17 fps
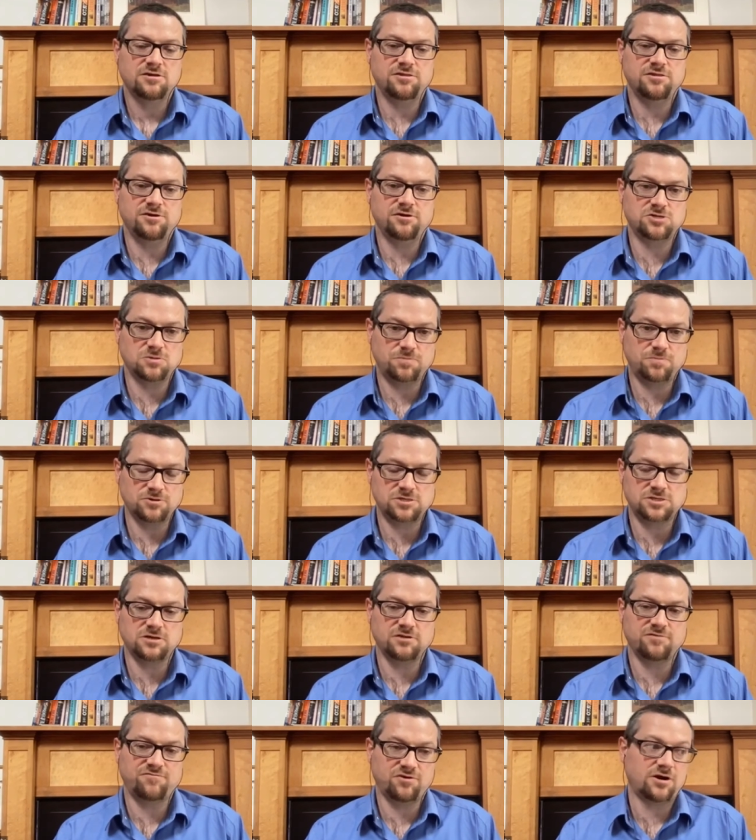They're supposed
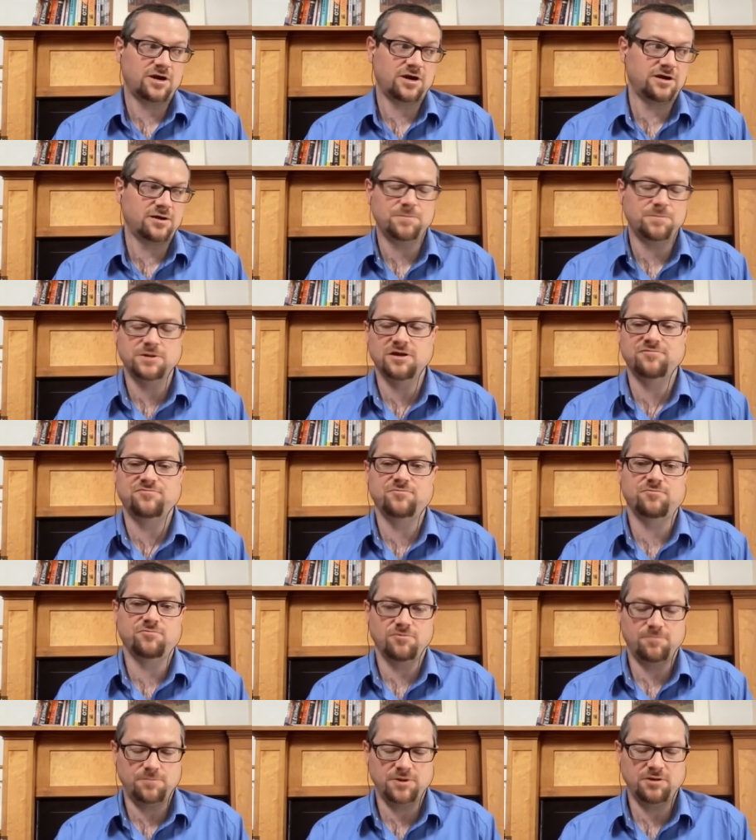to, if they're high up enough,
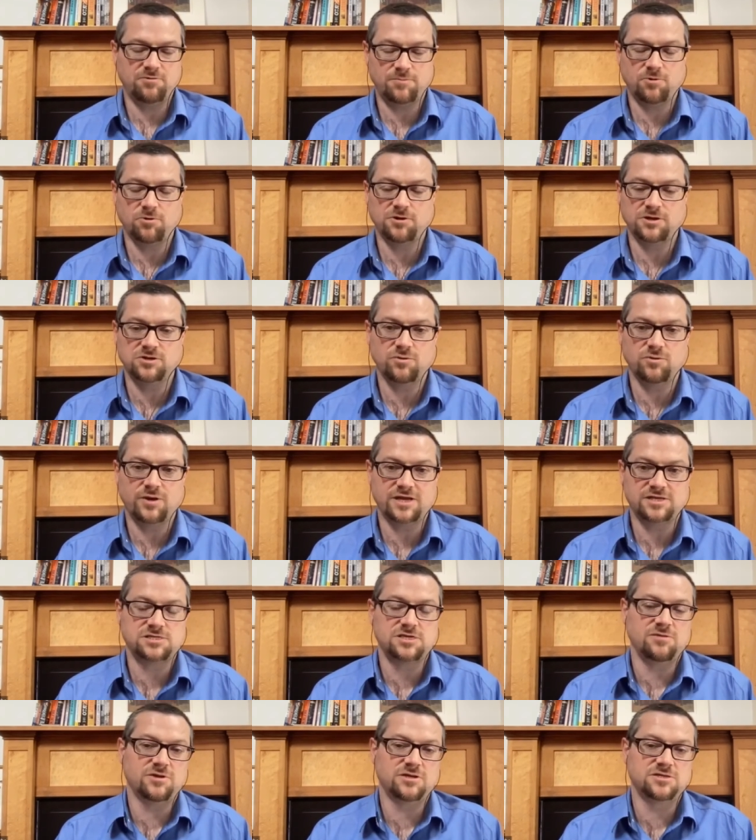be reporting to S
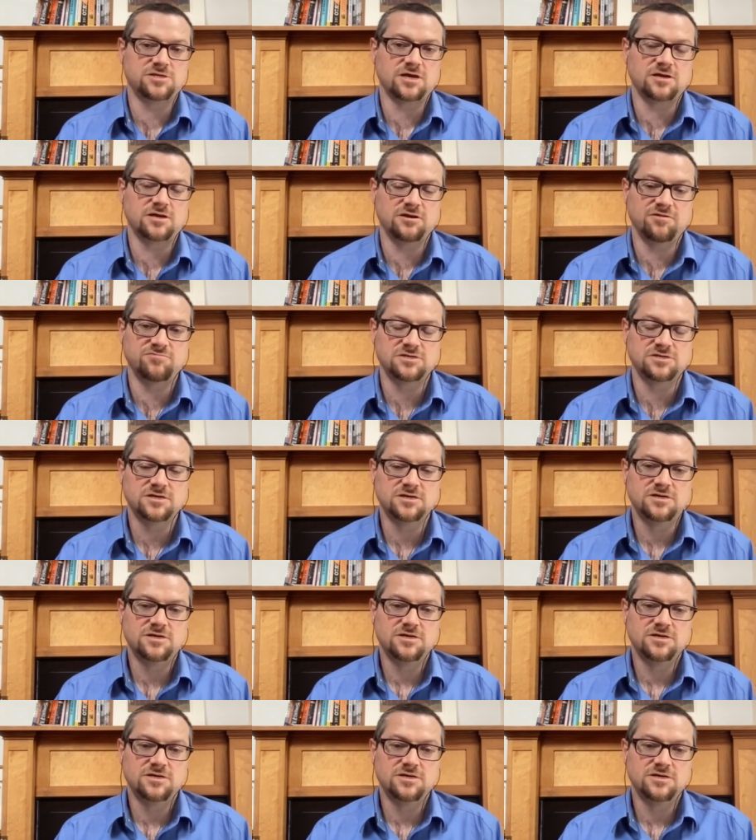team executives.